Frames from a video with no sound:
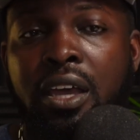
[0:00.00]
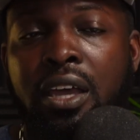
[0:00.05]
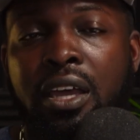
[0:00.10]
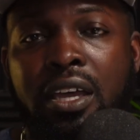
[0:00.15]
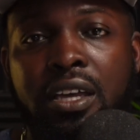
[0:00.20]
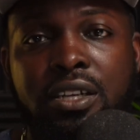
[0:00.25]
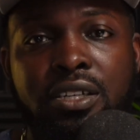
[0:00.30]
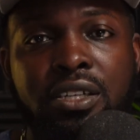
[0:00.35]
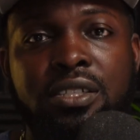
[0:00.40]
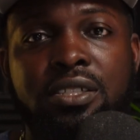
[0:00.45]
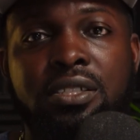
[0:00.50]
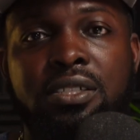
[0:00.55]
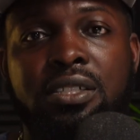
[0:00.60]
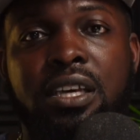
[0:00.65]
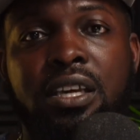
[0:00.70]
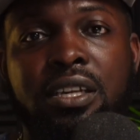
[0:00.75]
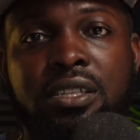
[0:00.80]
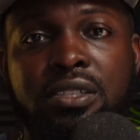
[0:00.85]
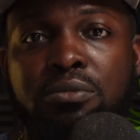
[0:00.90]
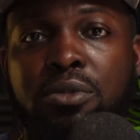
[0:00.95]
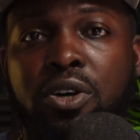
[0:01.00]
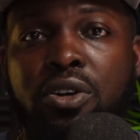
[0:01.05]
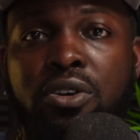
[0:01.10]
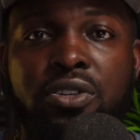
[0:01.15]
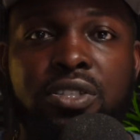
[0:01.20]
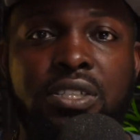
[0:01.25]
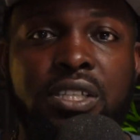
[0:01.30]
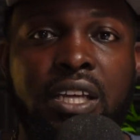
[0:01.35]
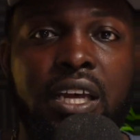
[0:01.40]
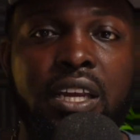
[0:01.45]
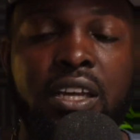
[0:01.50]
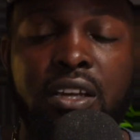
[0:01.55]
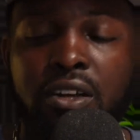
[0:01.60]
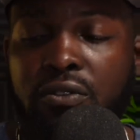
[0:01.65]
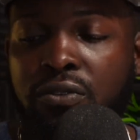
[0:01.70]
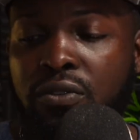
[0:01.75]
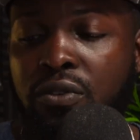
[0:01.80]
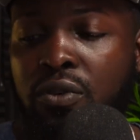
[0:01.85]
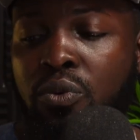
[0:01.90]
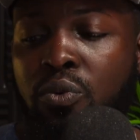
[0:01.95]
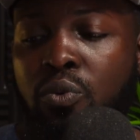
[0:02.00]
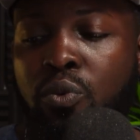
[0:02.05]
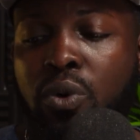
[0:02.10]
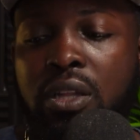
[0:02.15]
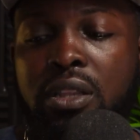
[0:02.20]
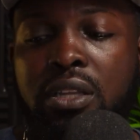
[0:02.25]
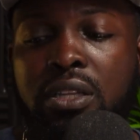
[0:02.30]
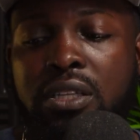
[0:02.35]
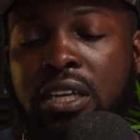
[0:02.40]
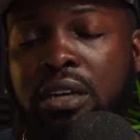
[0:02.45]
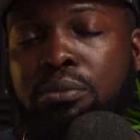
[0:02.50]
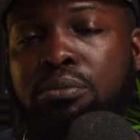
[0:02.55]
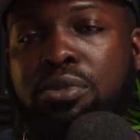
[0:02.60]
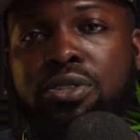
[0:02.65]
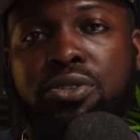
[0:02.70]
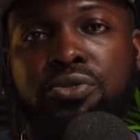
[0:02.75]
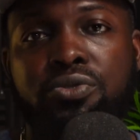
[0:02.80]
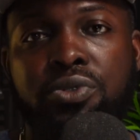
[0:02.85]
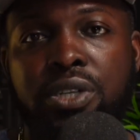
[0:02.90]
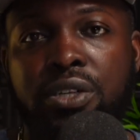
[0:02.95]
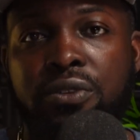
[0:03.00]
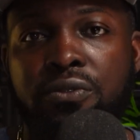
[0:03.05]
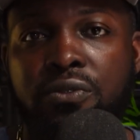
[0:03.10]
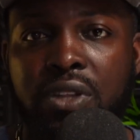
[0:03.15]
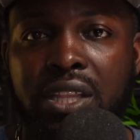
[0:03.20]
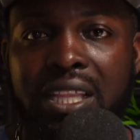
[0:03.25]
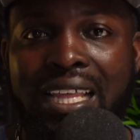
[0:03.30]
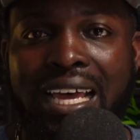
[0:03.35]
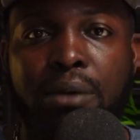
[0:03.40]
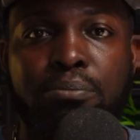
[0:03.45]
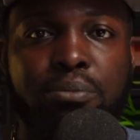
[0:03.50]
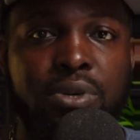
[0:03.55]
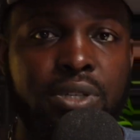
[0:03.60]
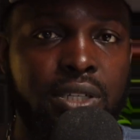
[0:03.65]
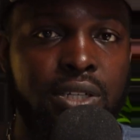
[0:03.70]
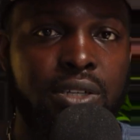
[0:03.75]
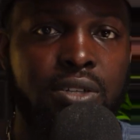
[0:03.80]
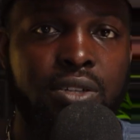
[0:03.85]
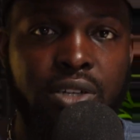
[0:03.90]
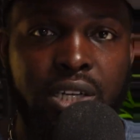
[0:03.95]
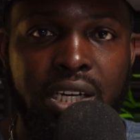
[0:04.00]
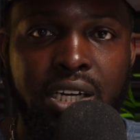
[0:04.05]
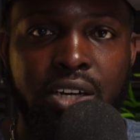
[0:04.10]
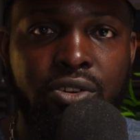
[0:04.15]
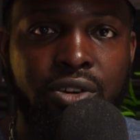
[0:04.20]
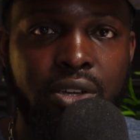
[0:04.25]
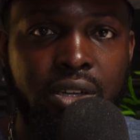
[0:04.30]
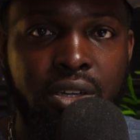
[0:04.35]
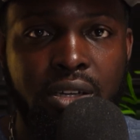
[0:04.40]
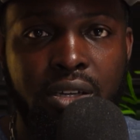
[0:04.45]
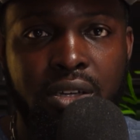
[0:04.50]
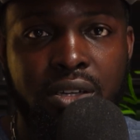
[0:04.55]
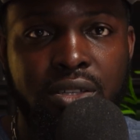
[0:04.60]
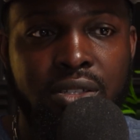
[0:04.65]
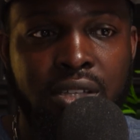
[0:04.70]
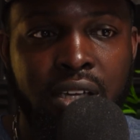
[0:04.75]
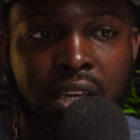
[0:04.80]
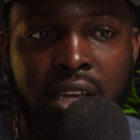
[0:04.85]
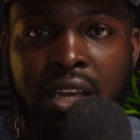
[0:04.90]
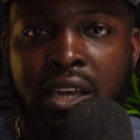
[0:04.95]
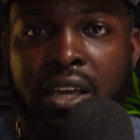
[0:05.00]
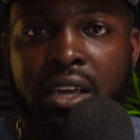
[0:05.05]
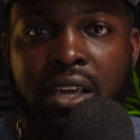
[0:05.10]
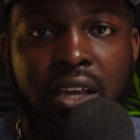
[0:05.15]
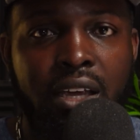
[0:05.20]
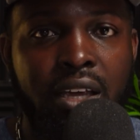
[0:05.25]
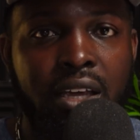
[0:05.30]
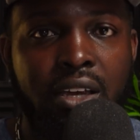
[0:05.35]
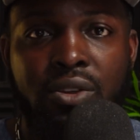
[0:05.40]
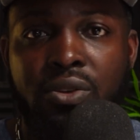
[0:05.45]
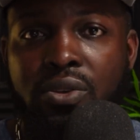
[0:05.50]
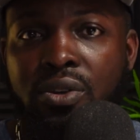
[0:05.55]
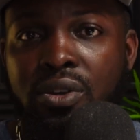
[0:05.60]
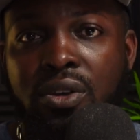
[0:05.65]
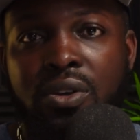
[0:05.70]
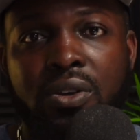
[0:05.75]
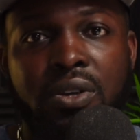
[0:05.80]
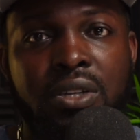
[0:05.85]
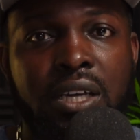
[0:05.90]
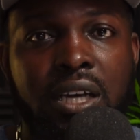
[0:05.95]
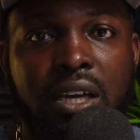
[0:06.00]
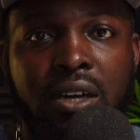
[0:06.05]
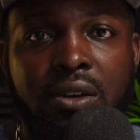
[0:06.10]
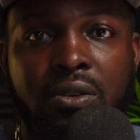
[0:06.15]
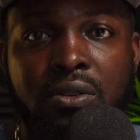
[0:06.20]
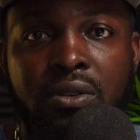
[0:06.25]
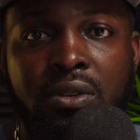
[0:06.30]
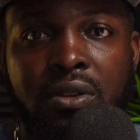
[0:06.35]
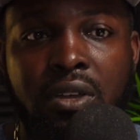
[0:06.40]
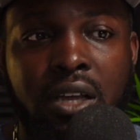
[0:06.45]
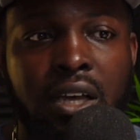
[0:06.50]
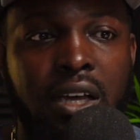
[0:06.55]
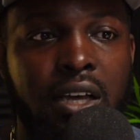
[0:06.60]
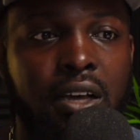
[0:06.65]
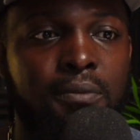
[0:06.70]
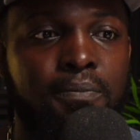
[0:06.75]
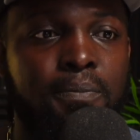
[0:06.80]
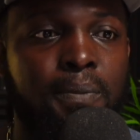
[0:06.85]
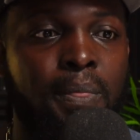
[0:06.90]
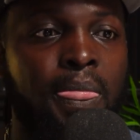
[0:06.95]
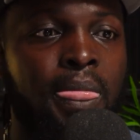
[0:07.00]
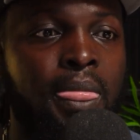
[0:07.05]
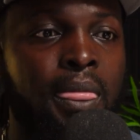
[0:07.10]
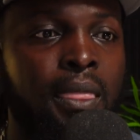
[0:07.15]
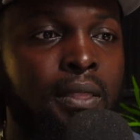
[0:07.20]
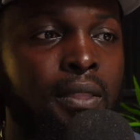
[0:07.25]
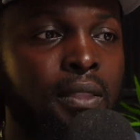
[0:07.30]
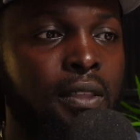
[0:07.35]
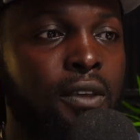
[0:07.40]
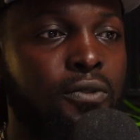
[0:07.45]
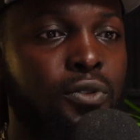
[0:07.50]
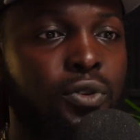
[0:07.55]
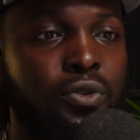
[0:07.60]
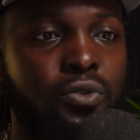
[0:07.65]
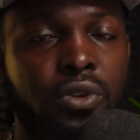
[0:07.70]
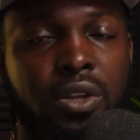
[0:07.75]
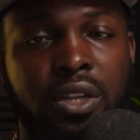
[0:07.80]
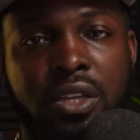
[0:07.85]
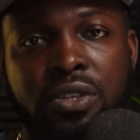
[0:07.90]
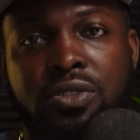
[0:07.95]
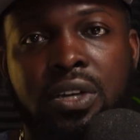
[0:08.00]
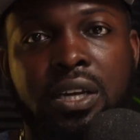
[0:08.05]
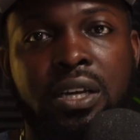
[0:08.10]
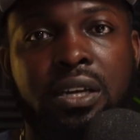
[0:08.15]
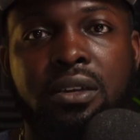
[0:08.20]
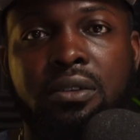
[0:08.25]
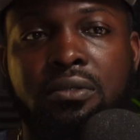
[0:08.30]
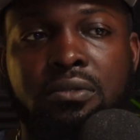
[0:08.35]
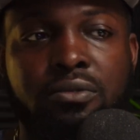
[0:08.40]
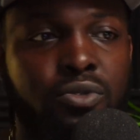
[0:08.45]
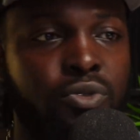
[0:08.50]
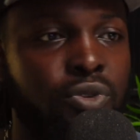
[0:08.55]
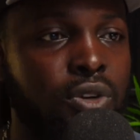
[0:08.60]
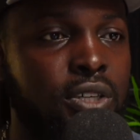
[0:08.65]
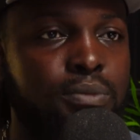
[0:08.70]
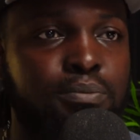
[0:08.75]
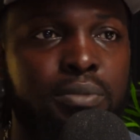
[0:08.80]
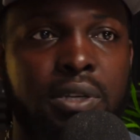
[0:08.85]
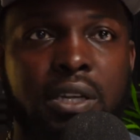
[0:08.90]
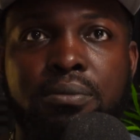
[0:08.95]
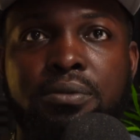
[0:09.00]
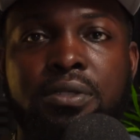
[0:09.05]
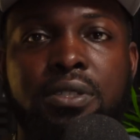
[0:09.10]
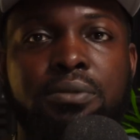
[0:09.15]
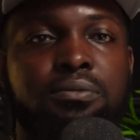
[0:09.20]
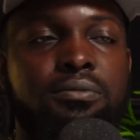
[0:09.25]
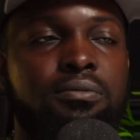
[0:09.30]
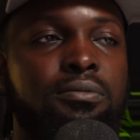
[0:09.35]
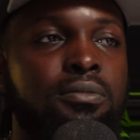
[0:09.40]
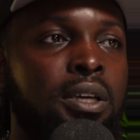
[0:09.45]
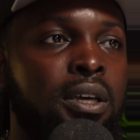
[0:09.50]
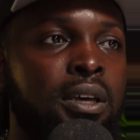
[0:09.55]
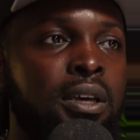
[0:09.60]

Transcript: It just takes some understanding of what the temperature reading for that particular area is, and you can go to town. If you're really trying to crispen up some